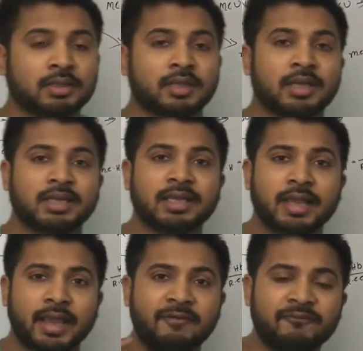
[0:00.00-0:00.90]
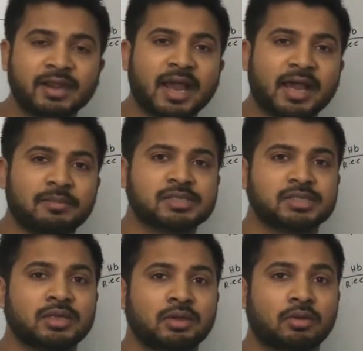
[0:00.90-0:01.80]
the every
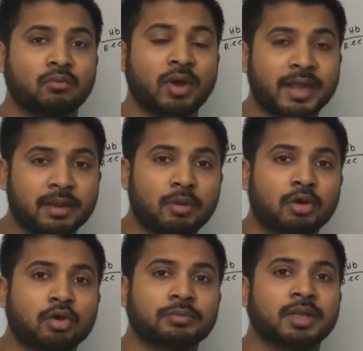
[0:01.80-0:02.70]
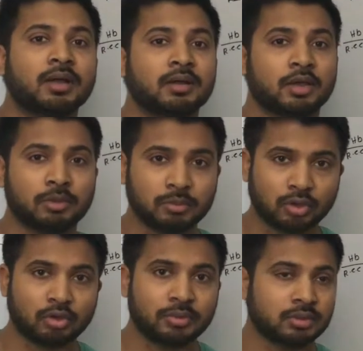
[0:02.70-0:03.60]
RBC, what amount of the
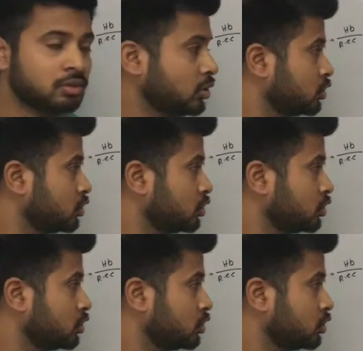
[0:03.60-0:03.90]
hemoglobin.